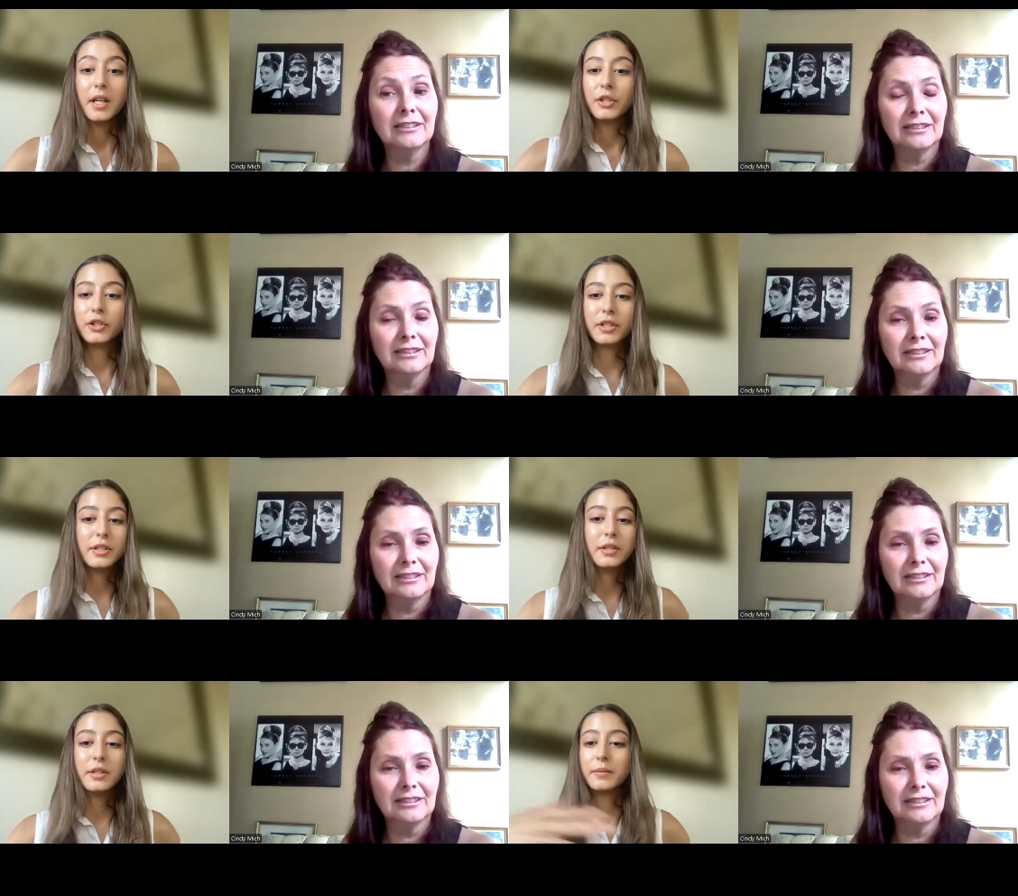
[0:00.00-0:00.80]
Speaker 1: just
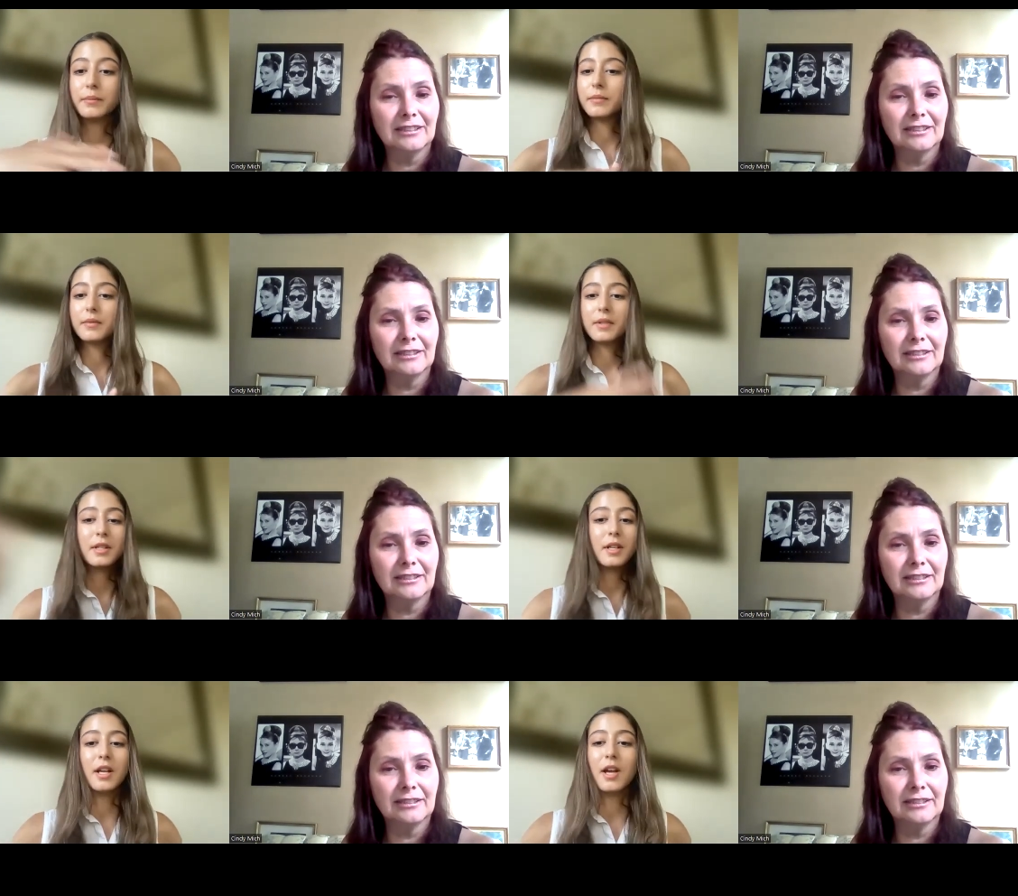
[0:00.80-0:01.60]

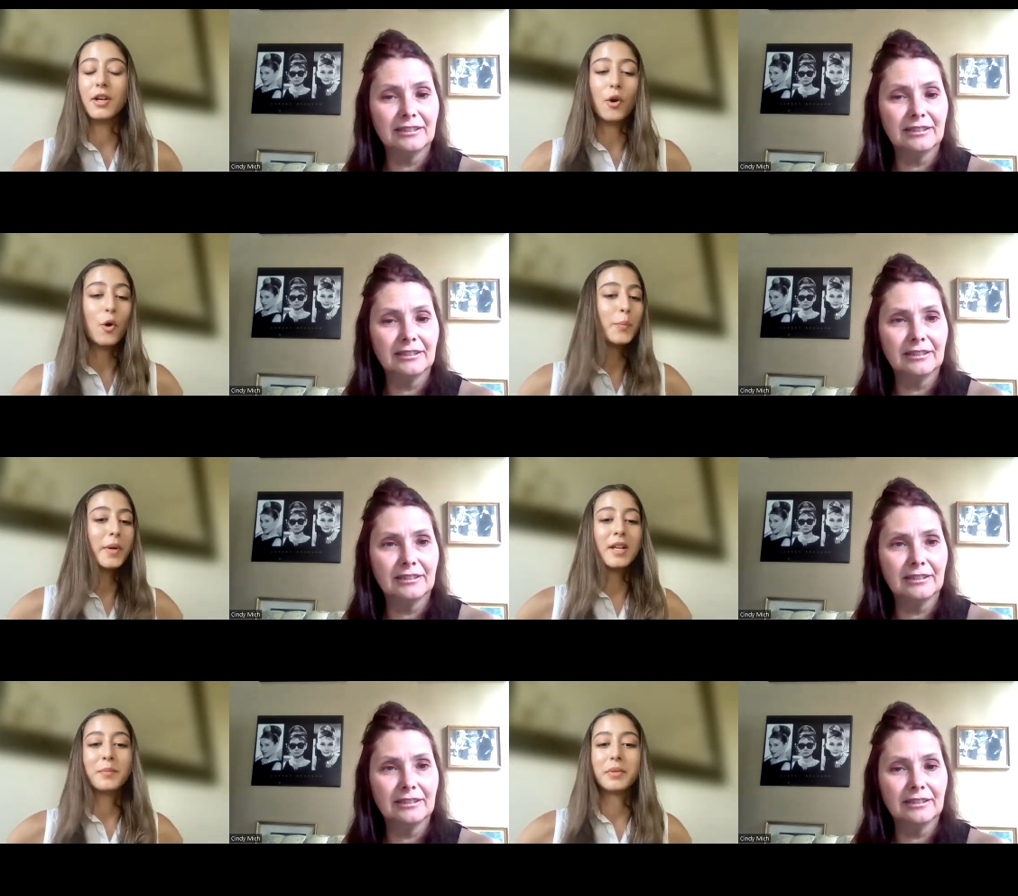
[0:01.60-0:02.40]
an
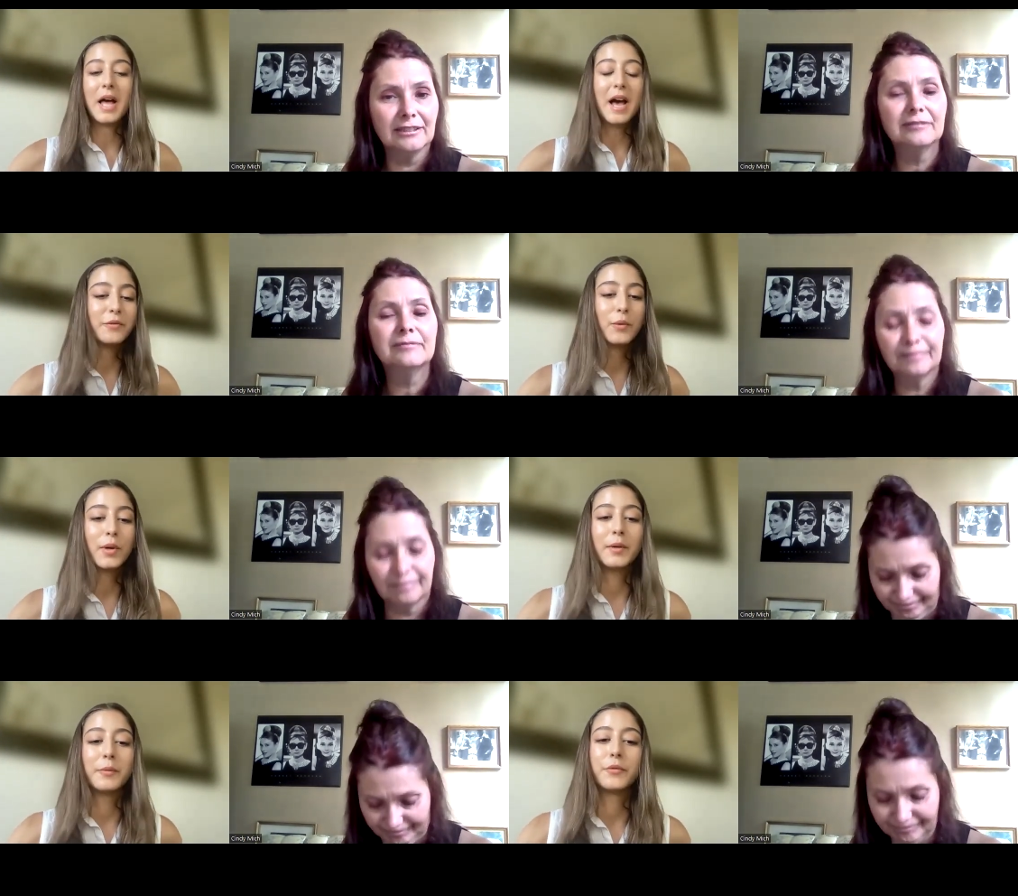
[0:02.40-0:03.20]
open
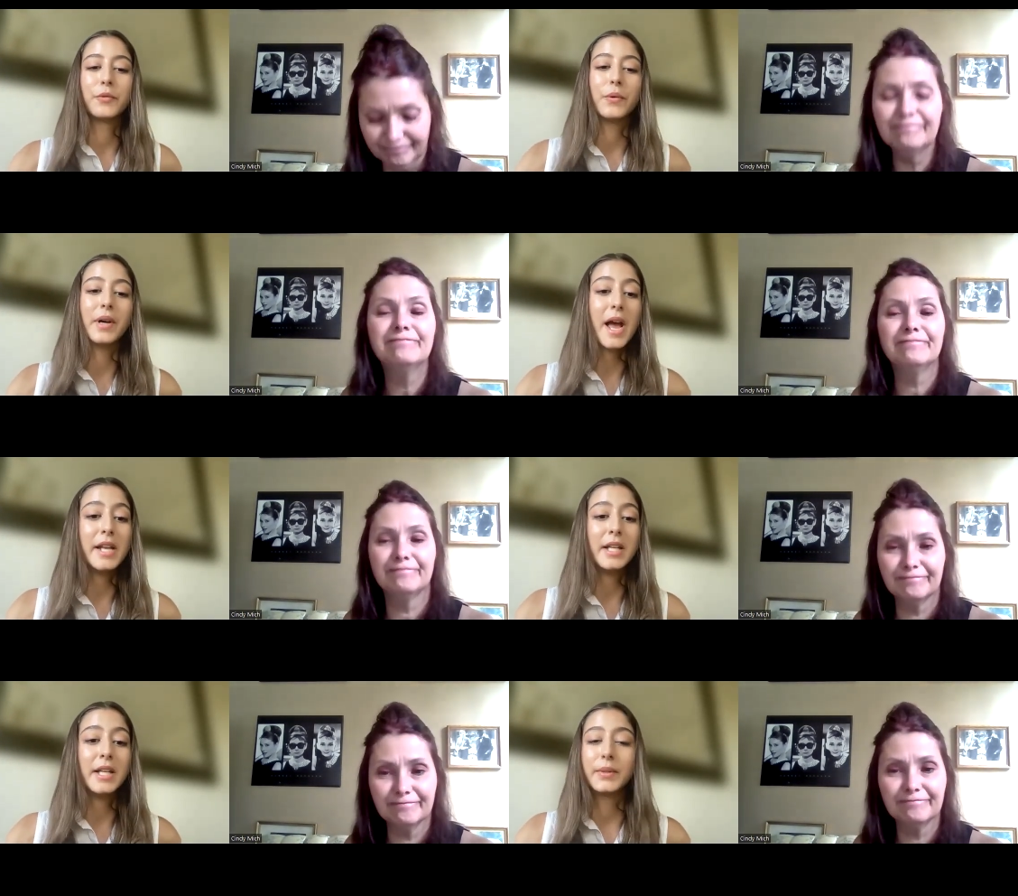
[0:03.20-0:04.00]
platform for
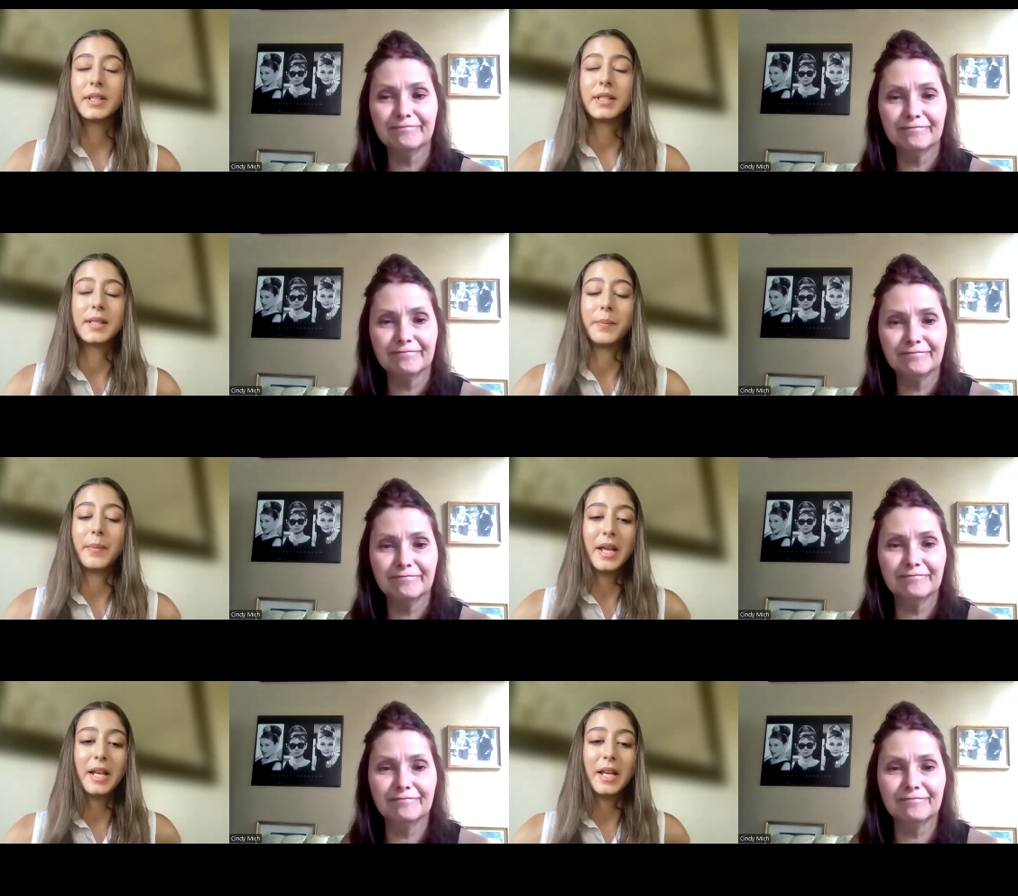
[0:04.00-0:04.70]
anyone to submit